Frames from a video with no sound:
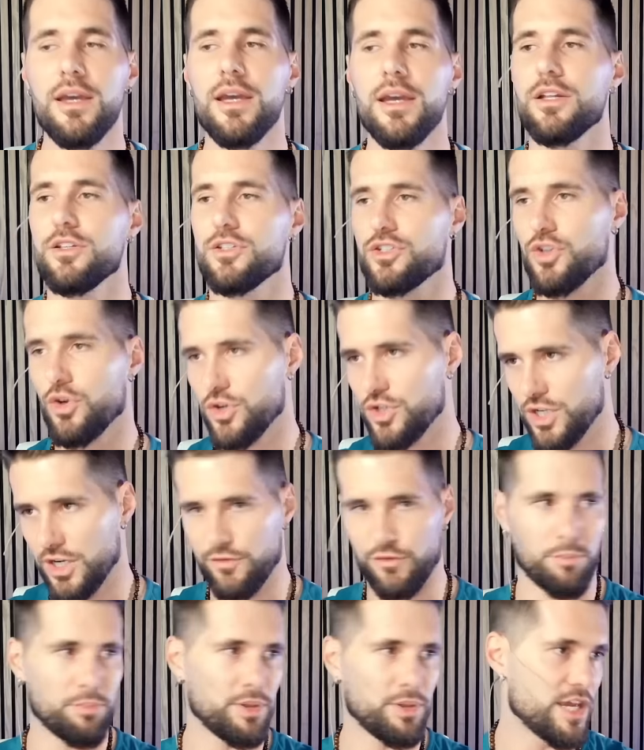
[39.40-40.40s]
In searching
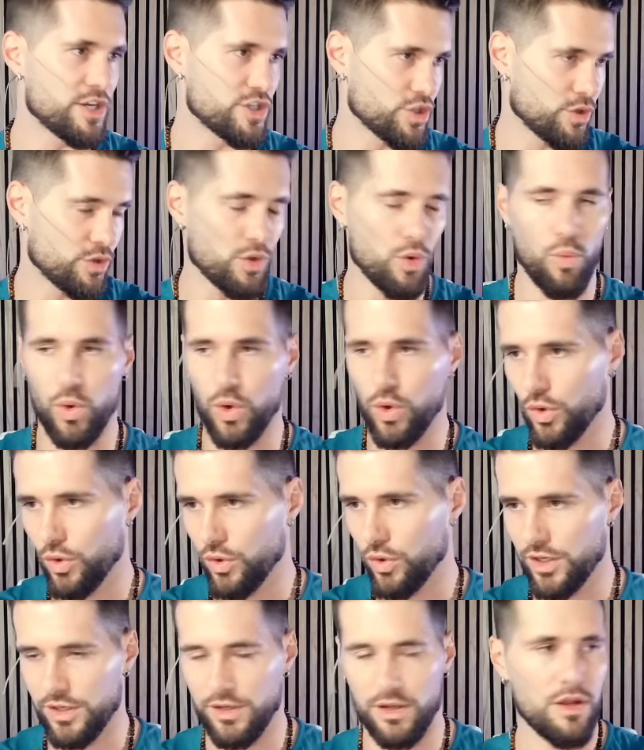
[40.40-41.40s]
for pleasure in the
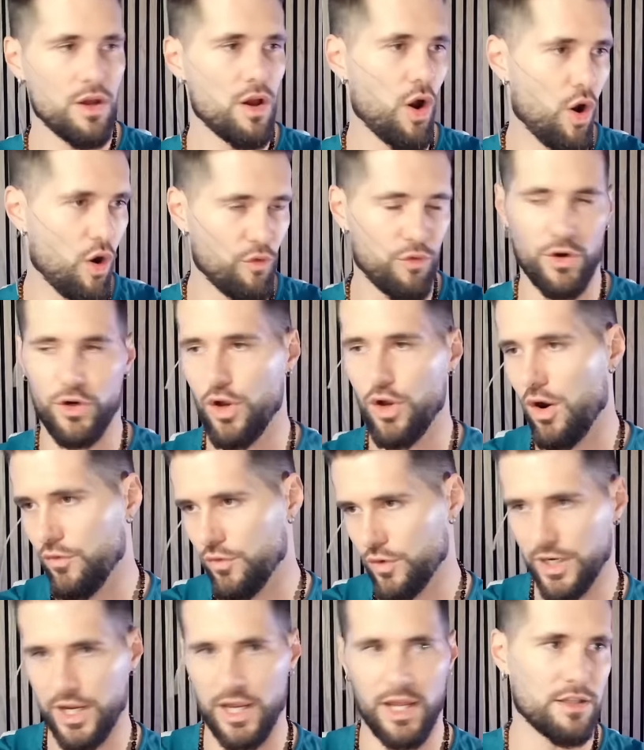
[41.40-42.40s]
world and over and
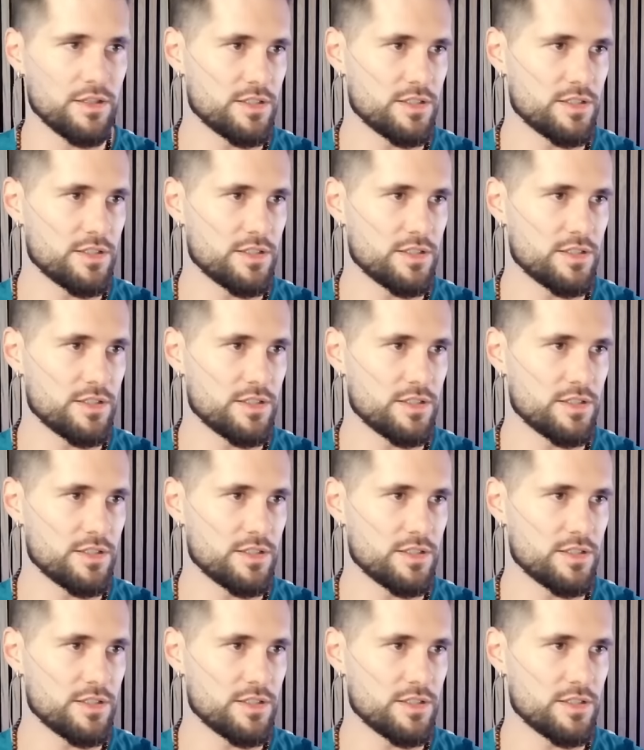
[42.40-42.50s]
over again